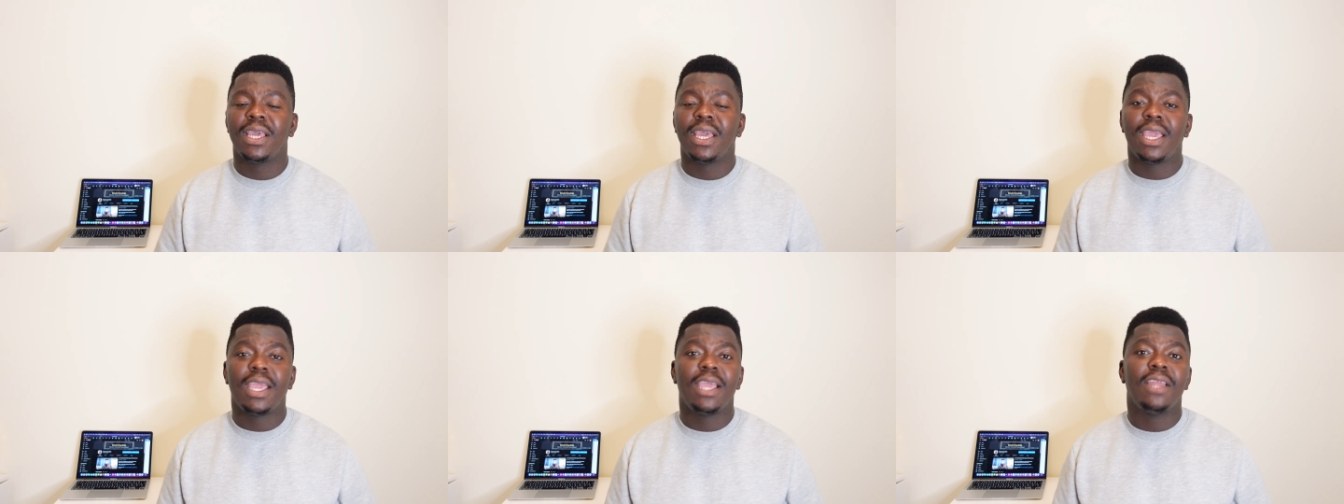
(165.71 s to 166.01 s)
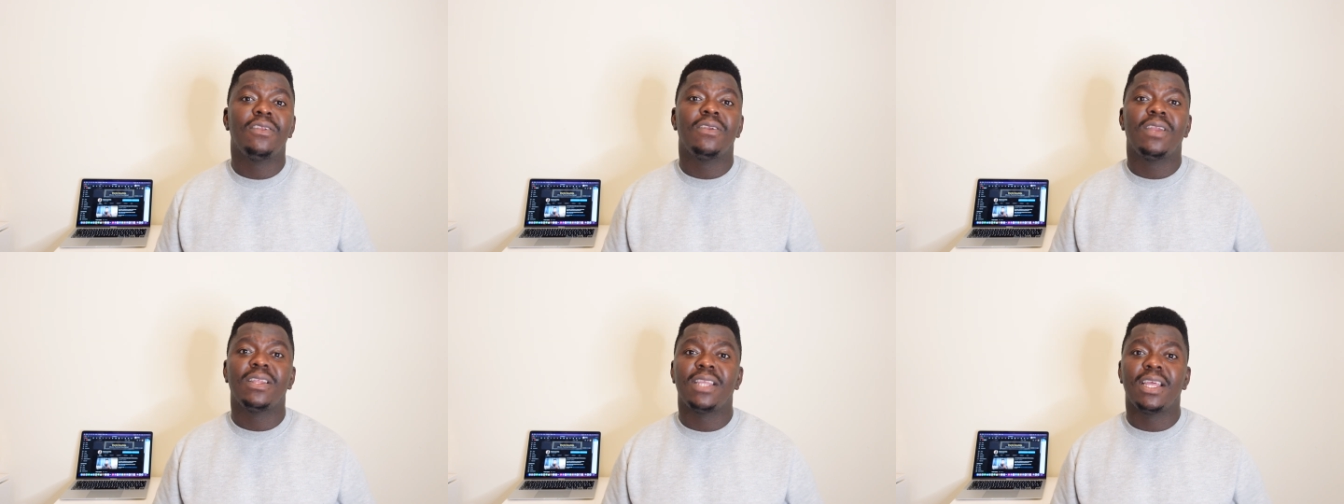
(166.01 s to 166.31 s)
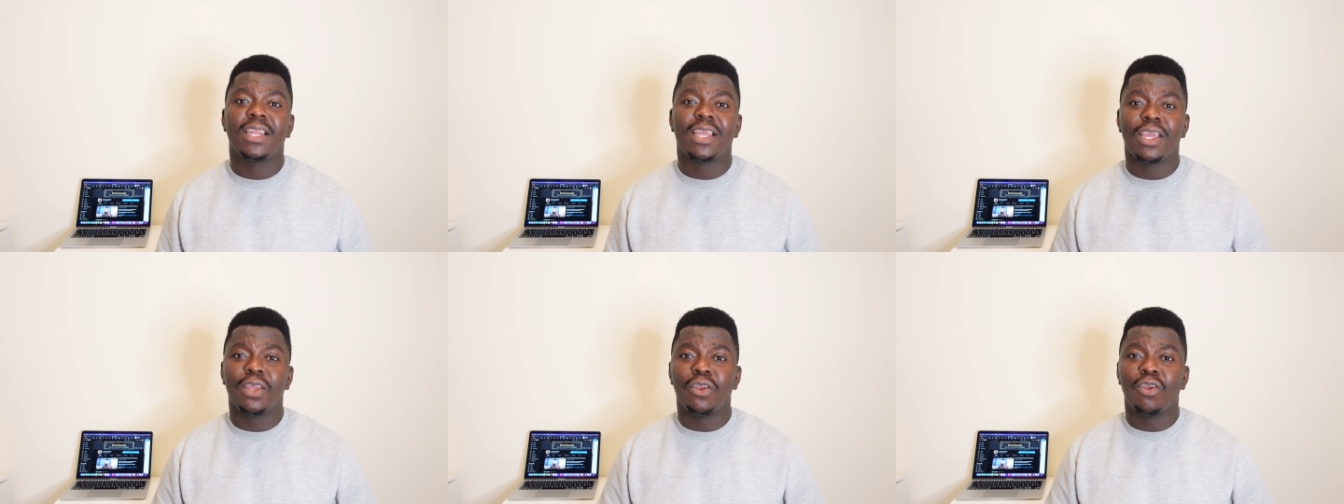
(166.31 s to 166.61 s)
in the
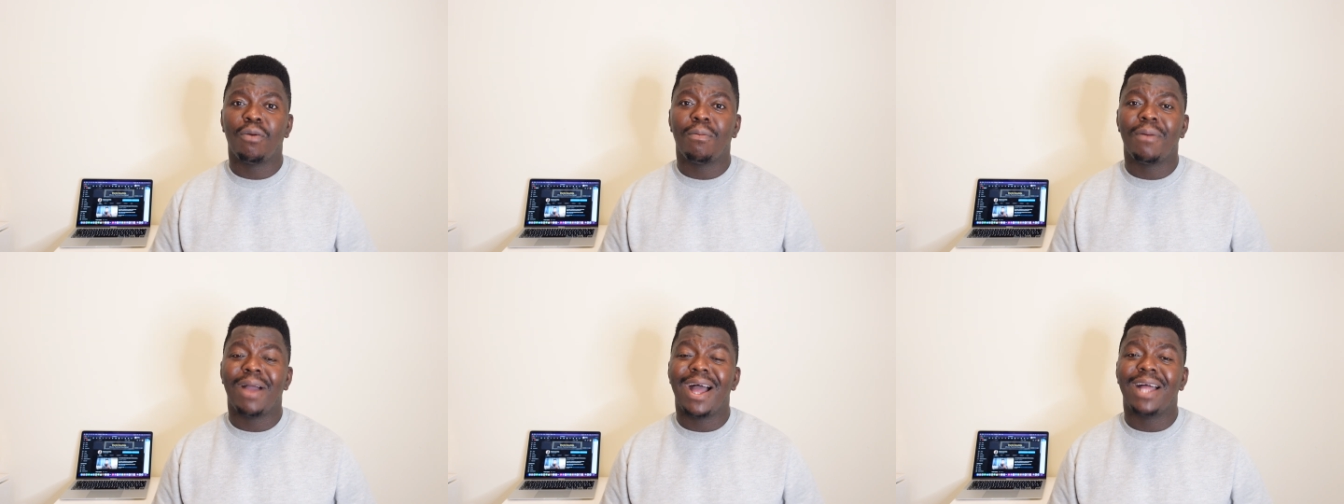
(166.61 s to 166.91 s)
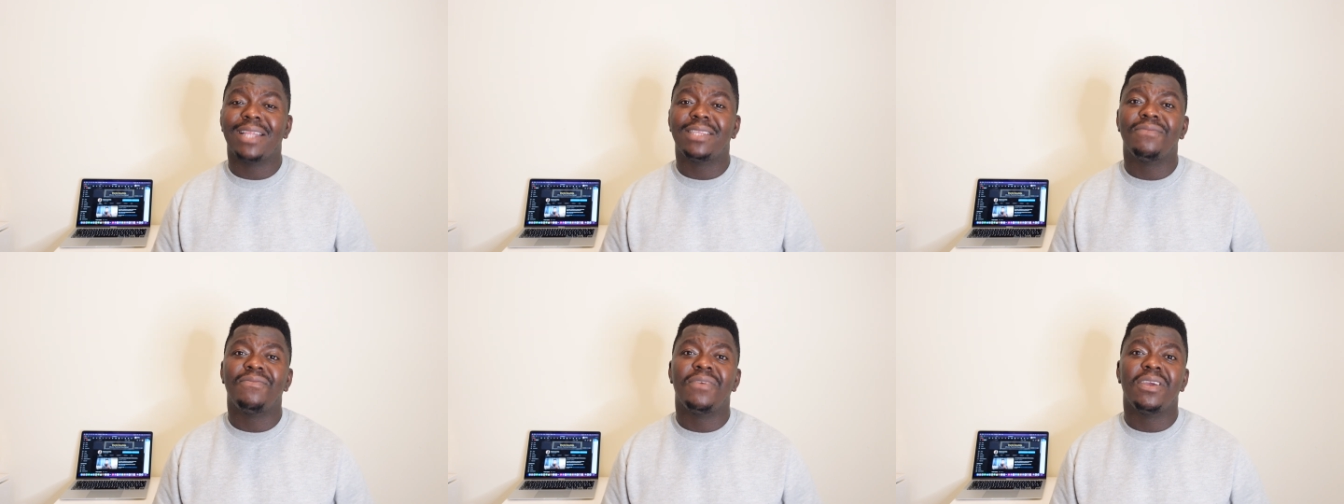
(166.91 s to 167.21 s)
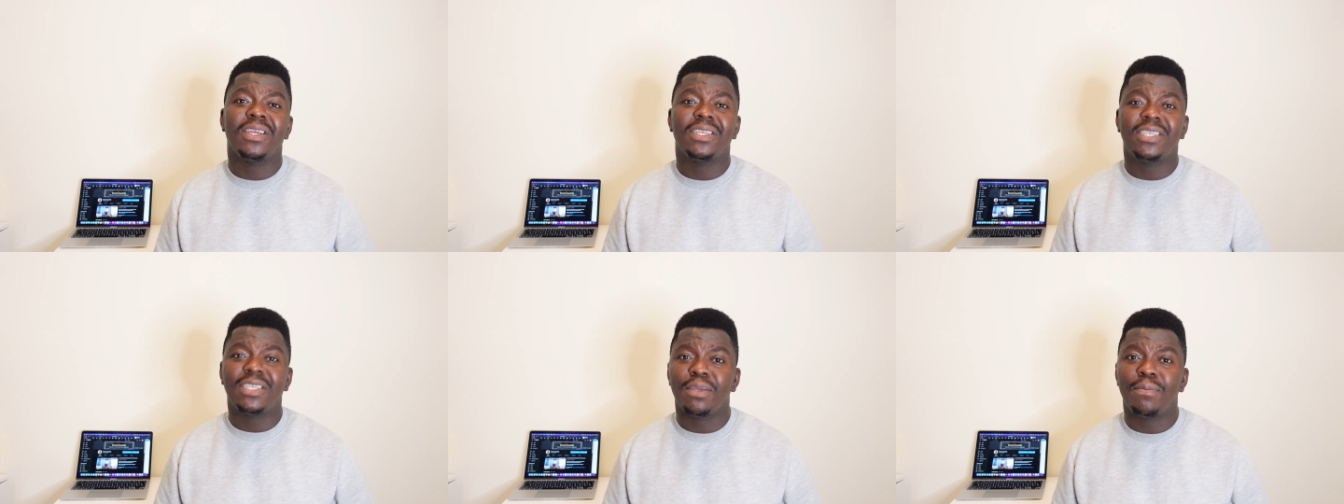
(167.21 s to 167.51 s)
United Kingdom at
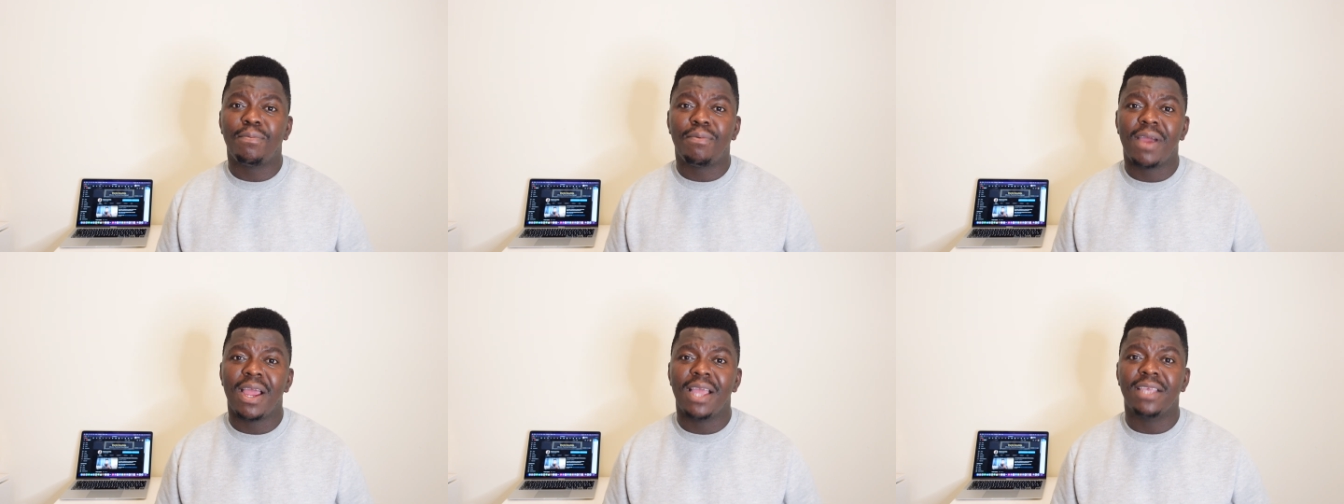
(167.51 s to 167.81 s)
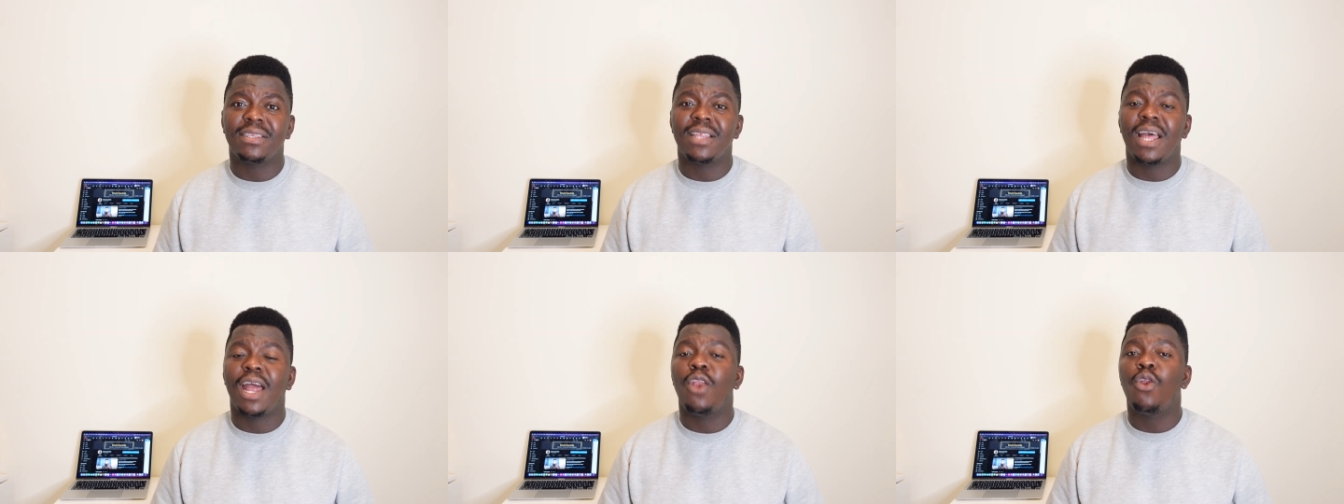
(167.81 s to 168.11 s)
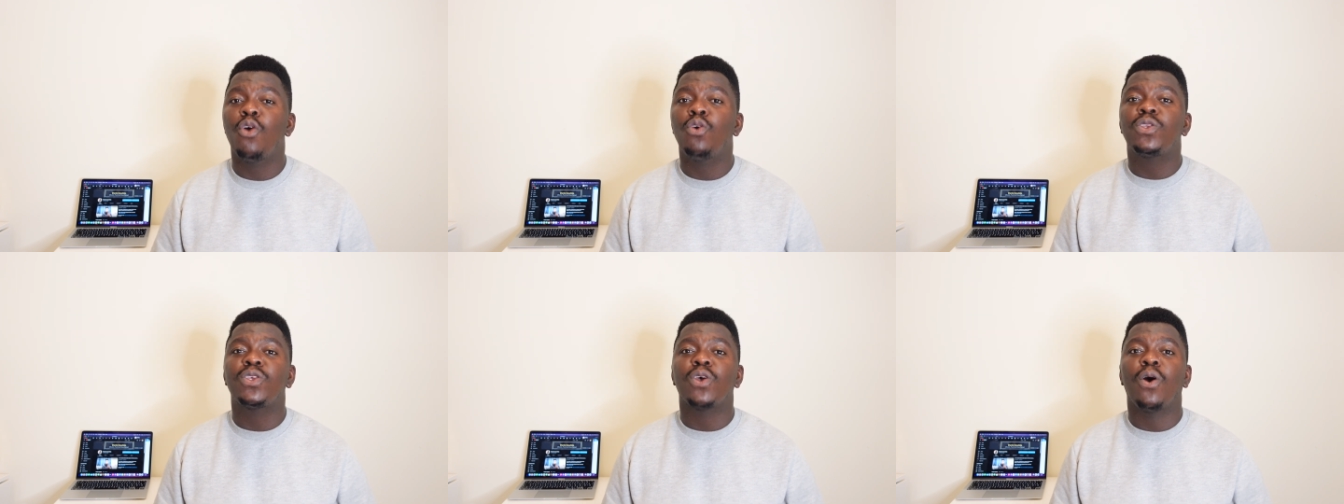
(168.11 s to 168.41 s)
very cheap price. There are
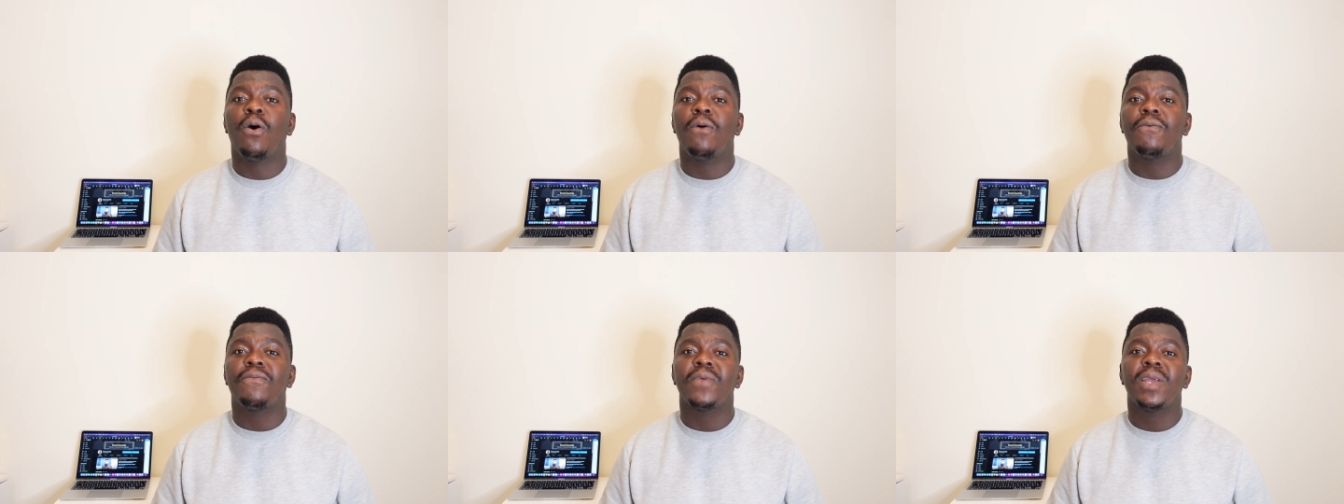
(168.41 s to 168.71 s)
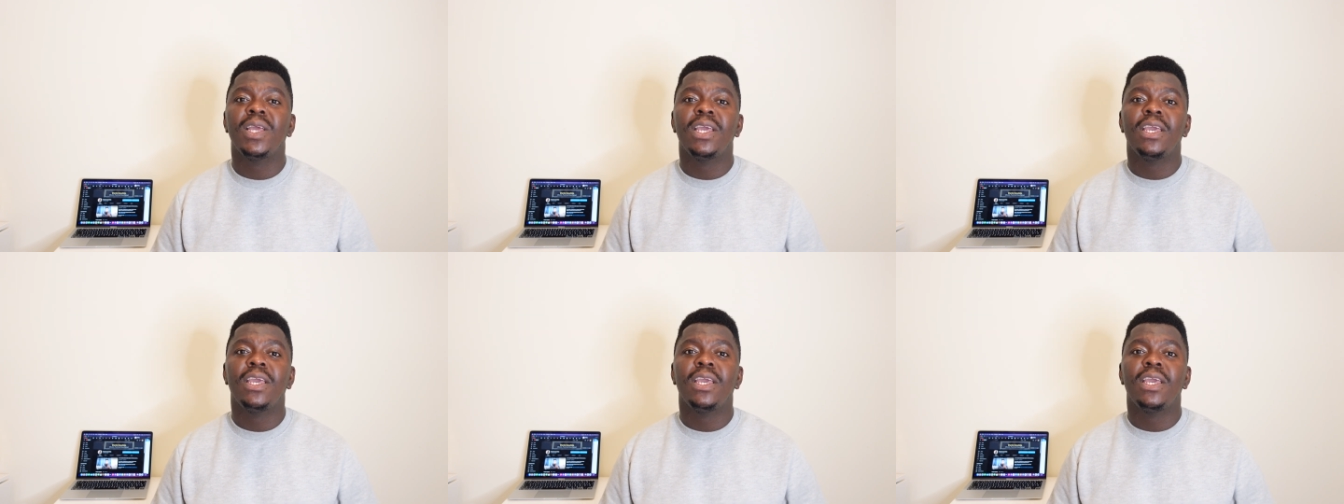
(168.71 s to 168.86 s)
loads of